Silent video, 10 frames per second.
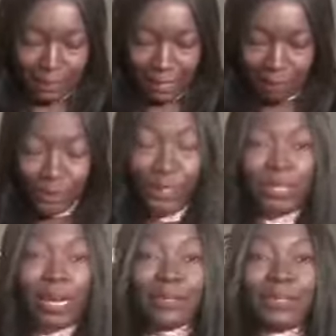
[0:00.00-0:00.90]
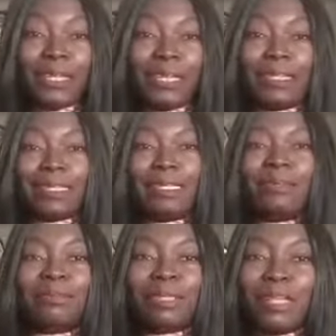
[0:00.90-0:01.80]
I'm sure now you can see
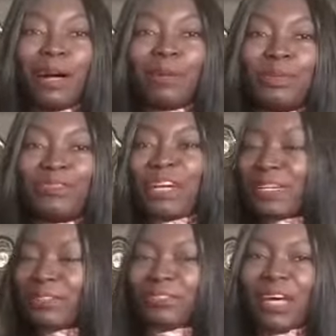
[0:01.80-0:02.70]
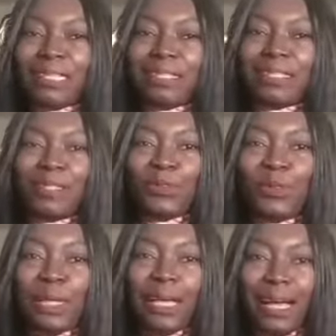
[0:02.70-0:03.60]
me, so I'll be very fast since
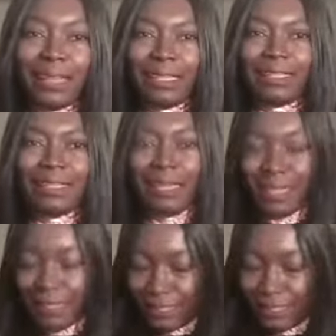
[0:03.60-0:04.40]
we are this late.